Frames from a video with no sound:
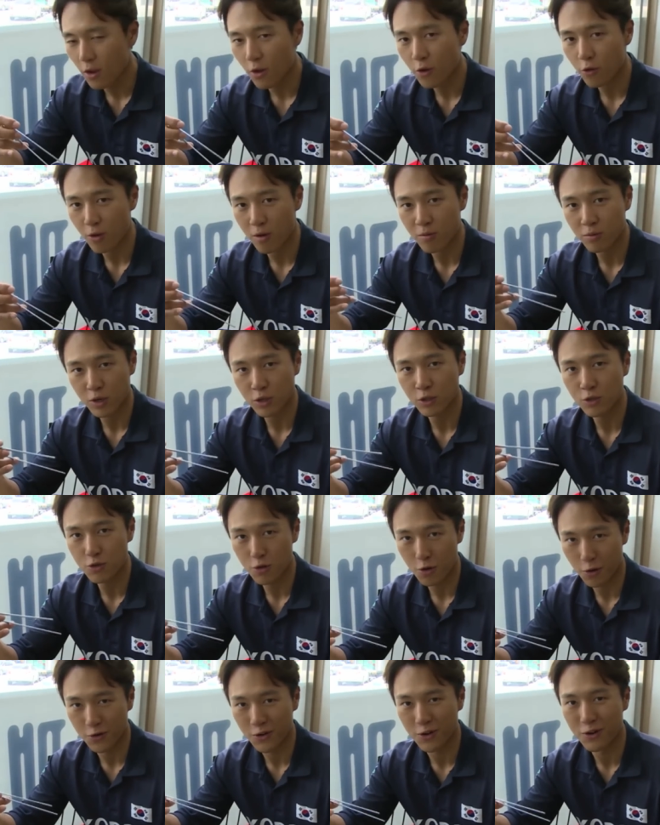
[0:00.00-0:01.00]
you have
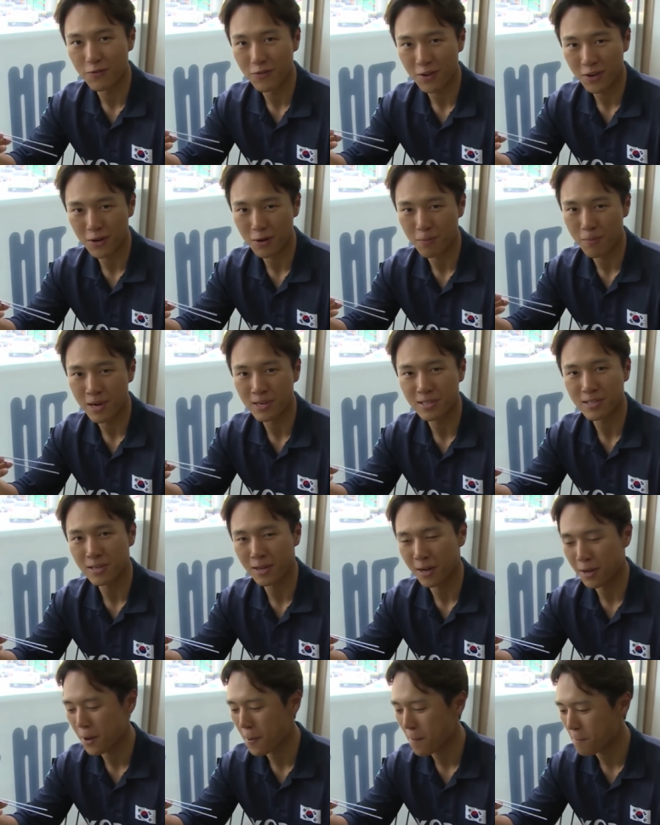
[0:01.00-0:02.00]
control on your finger
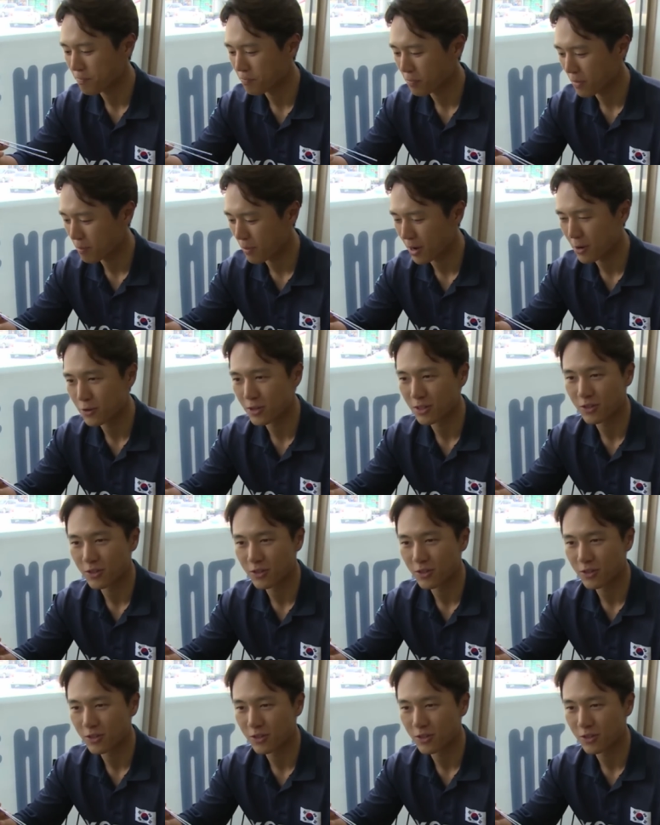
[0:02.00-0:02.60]
basically by using